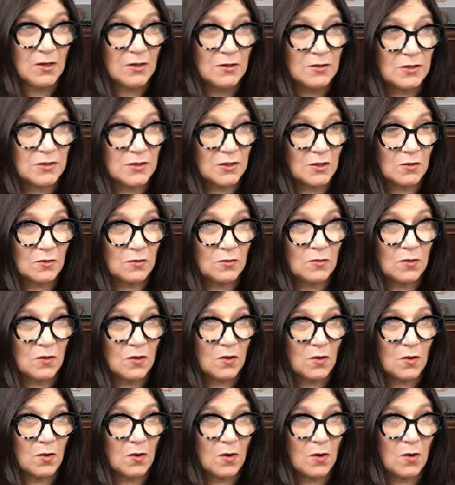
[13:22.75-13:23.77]
So
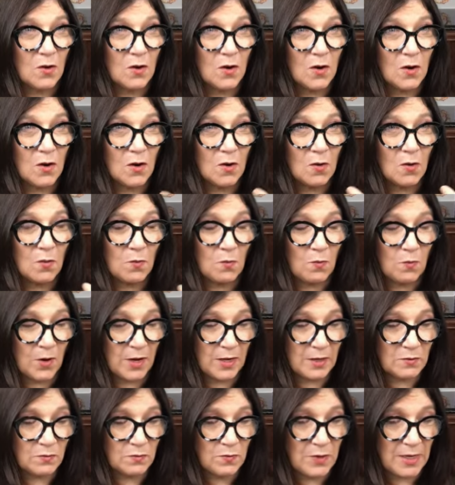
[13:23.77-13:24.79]

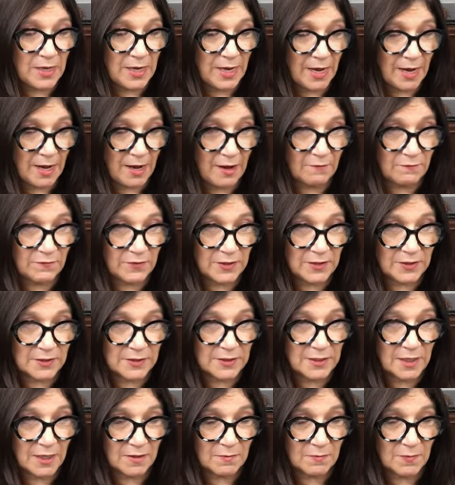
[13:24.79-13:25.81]
when we have this
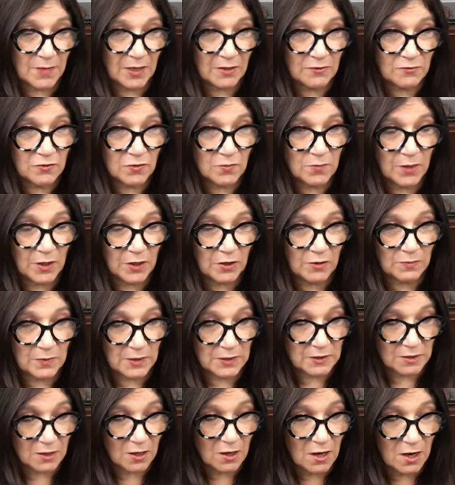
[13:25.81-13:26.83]
gut microbiome
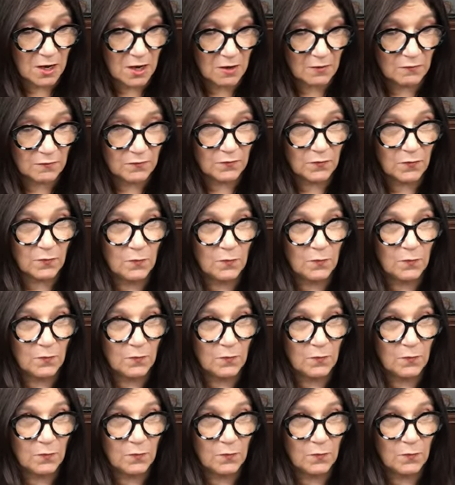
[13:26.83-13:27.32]
that's off,